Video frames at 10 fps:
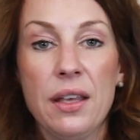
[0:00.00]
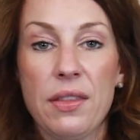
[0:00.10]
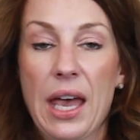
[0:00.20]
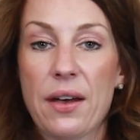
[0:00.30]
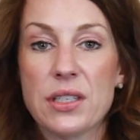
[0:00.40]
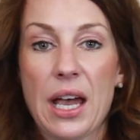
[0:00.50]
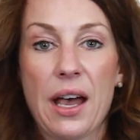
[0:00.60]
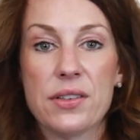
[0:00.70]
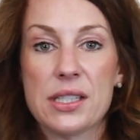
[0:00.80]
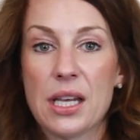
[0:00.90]
they have to
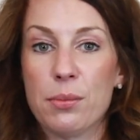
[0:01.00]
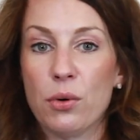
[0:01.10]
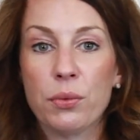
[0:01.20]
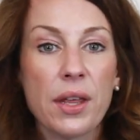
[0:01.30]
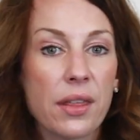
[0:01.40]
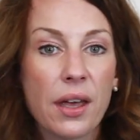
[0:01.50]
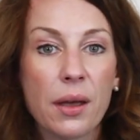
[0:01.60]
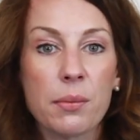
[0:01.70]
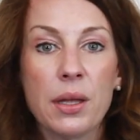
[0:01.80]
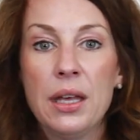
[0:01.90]
have a stable
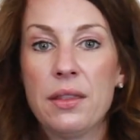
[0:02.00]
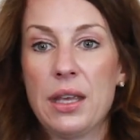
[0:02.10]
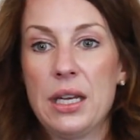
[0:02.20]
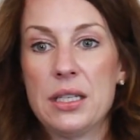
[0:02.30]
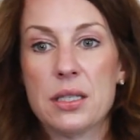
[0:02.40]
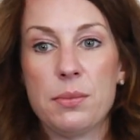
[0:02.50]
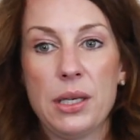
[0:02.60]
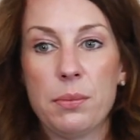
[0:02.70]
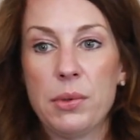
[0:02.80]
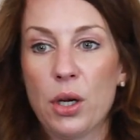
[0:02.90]
rhythm, they need to be,